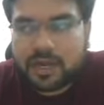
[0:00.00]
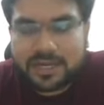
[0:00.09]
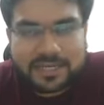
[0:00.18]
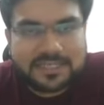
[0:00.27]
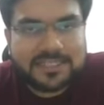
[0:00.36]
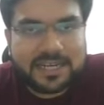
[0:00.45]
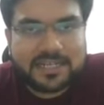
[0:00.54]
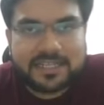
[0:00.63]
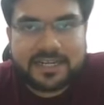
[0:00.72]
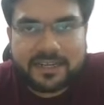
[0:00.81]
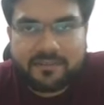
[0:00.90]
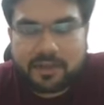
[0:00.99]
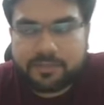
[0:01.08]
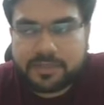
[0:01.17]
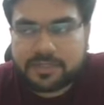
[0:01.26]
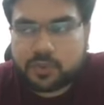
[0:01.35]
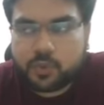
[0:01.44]
understand their
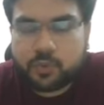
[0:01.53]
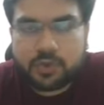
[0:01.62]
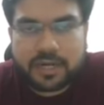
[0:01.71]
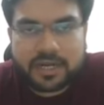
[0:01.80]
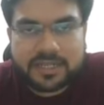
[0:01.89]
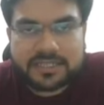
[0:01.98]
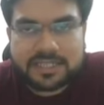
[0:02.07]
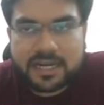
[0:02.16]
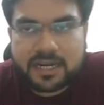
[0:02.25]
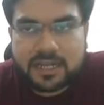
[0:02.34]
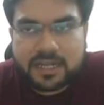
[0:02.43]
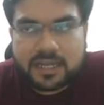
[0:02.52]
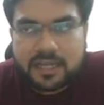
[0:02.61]
developers, who would understand